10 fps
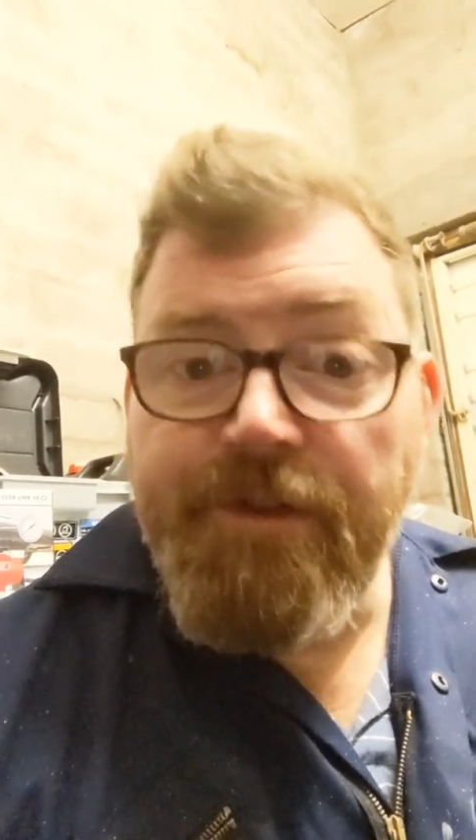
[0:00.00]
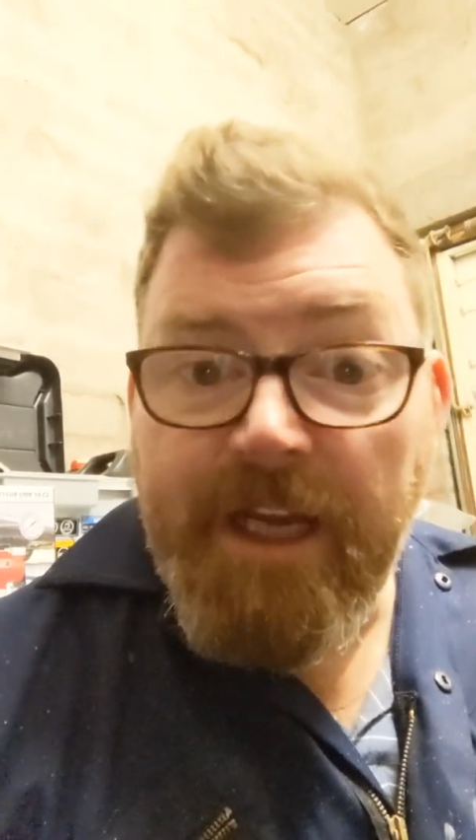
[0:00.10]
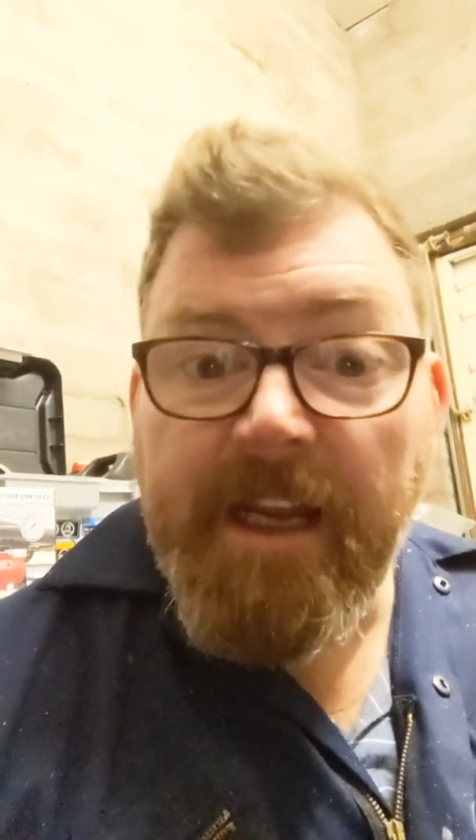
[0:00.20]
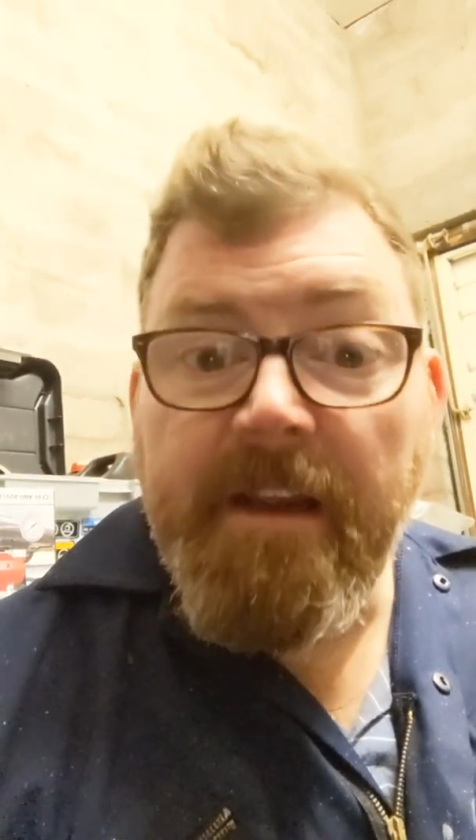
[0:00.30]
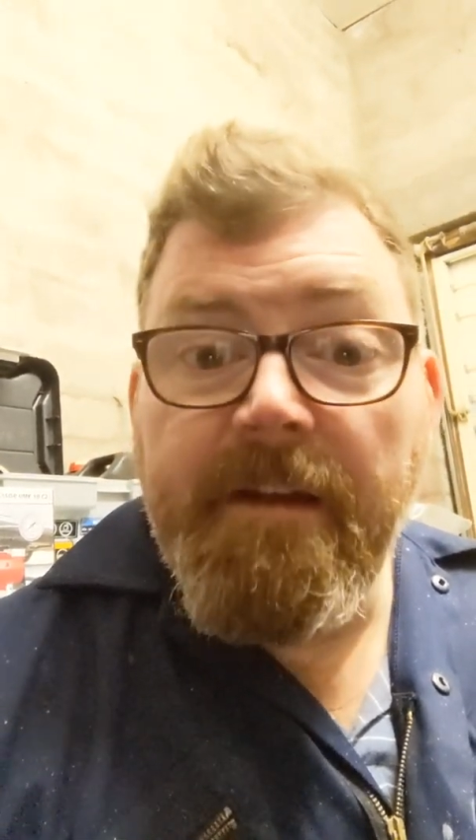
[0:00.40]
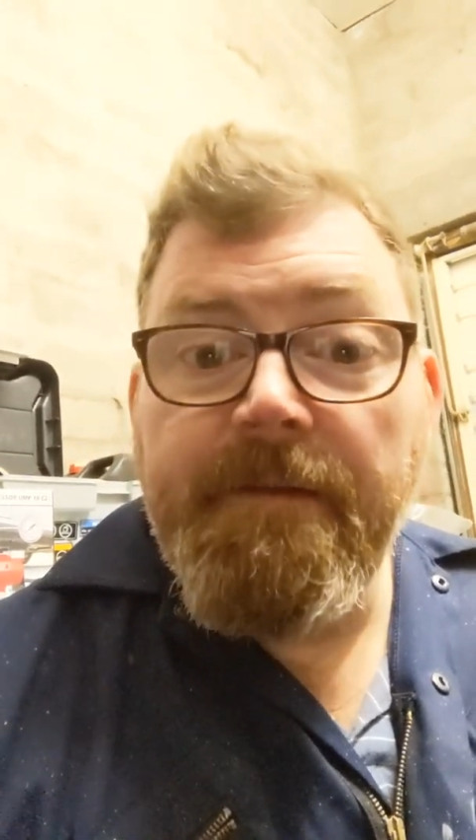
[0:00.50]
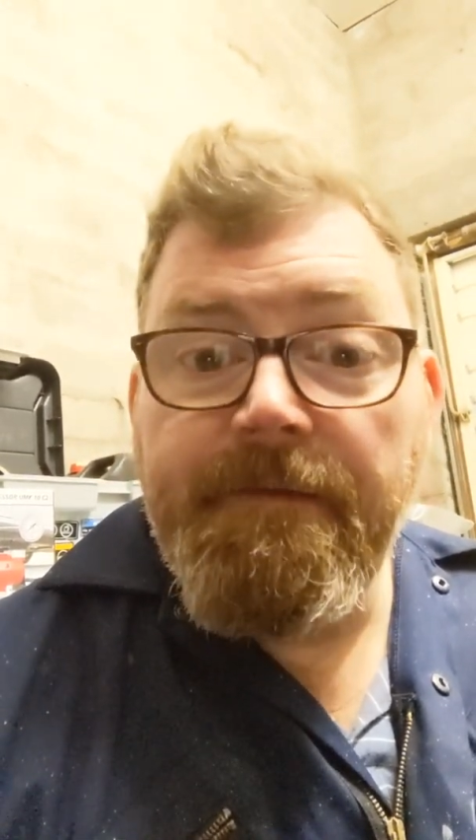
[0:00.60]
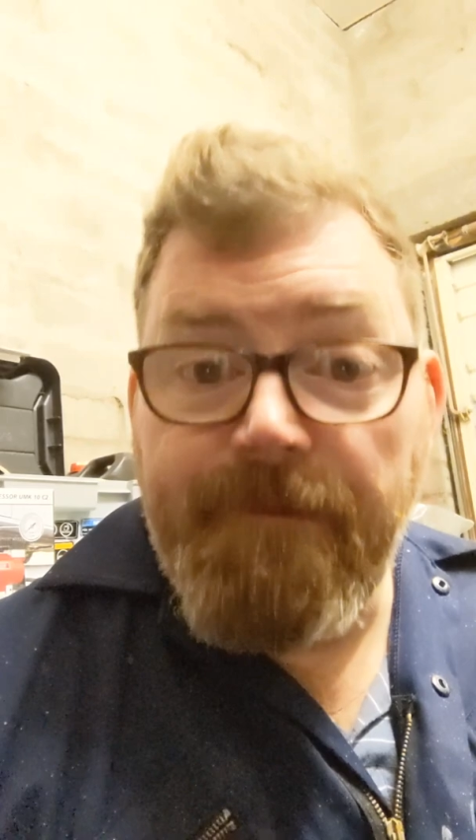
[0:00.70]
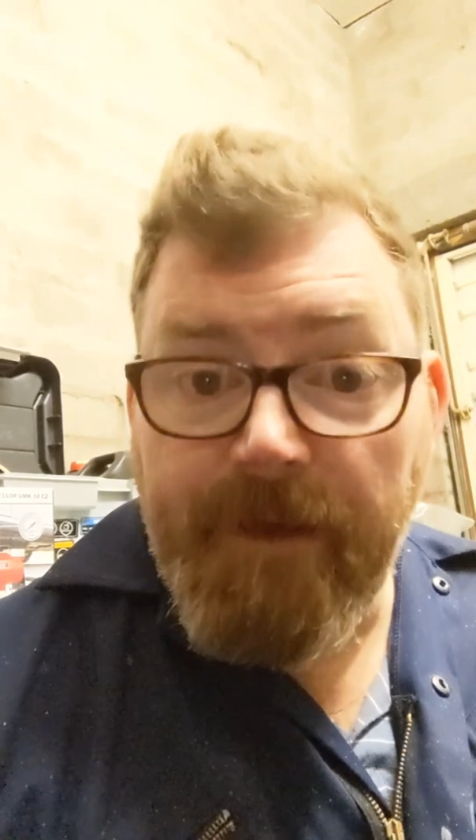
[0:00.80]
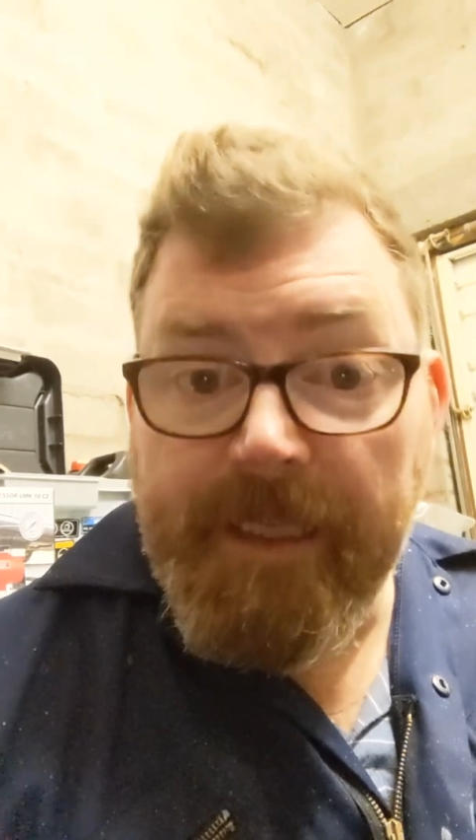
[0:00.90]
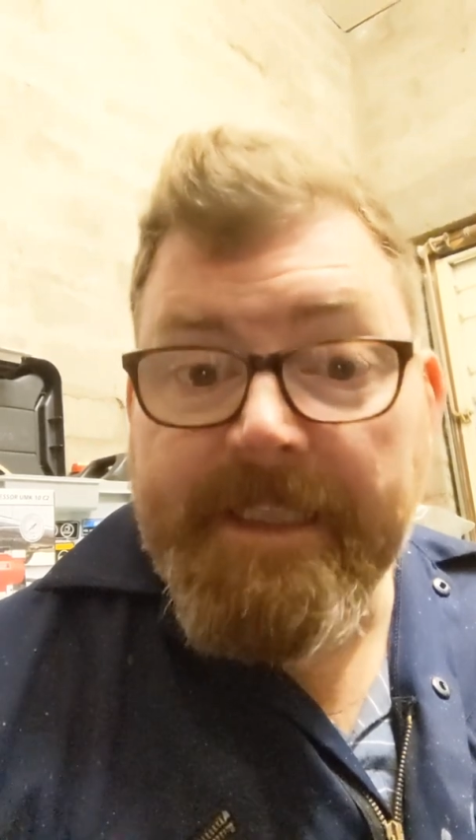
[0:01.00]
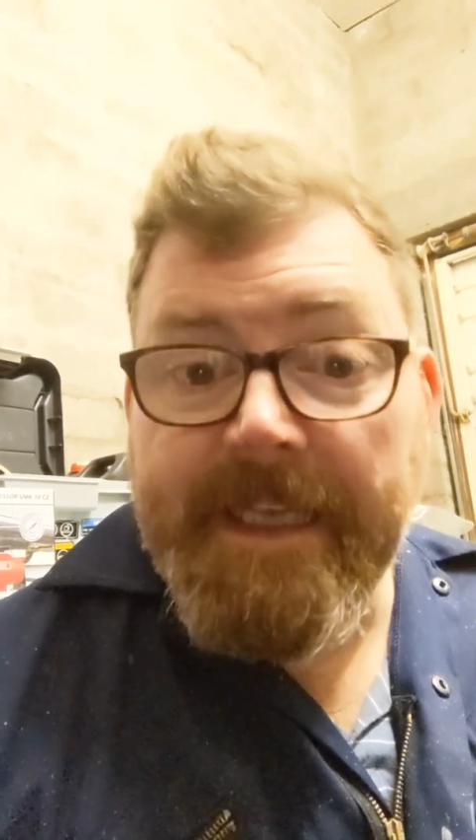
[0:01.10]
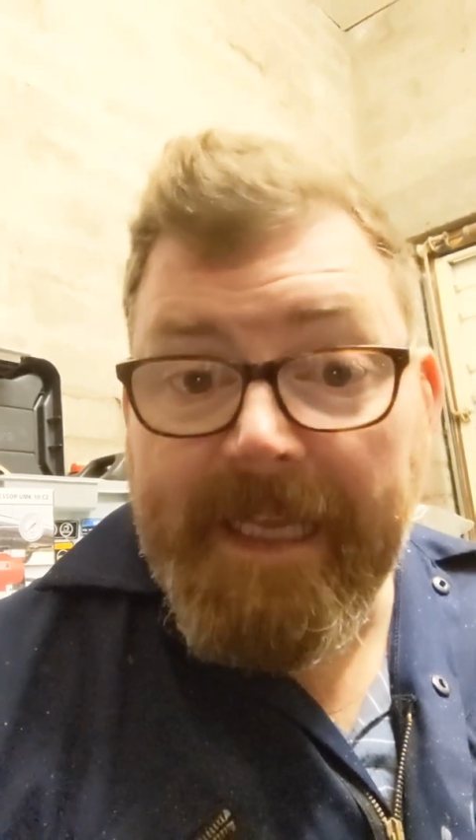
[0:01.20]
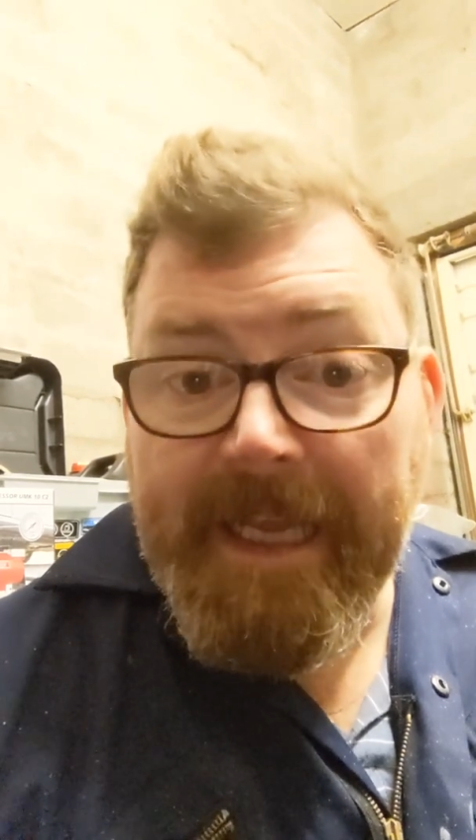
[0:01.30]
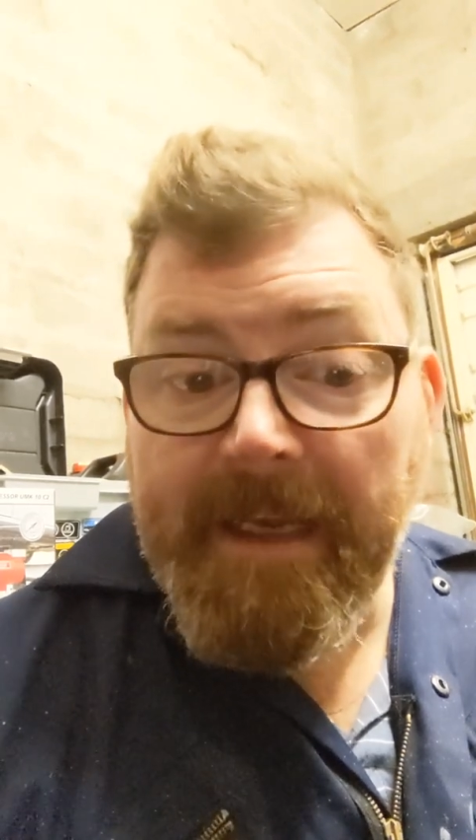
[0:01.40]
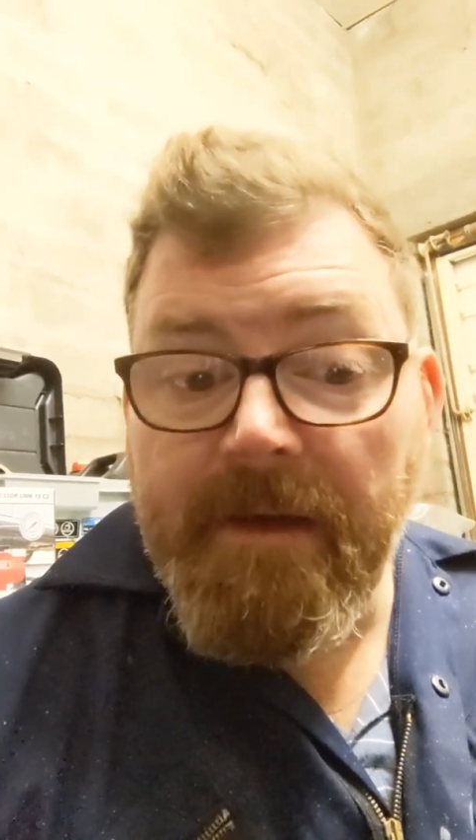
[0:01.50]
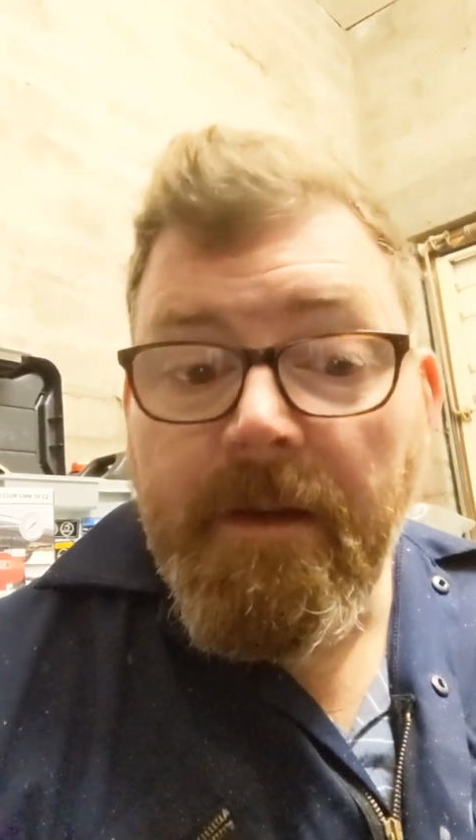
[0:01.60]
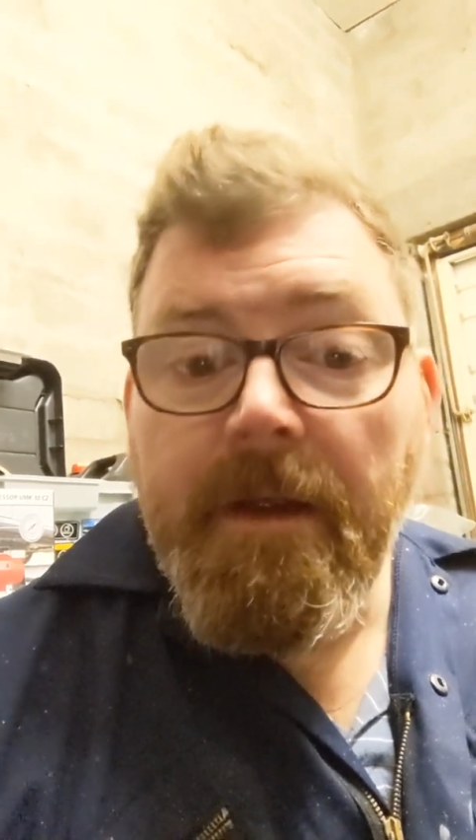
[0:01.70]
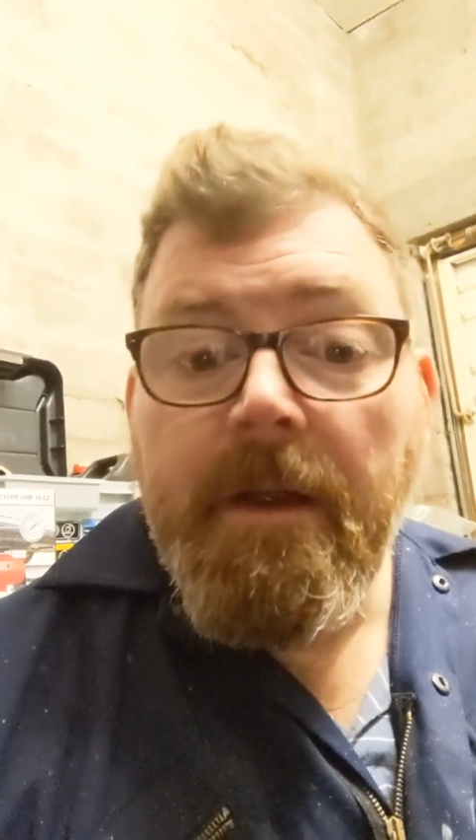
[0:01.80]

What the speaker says: check for leaks again,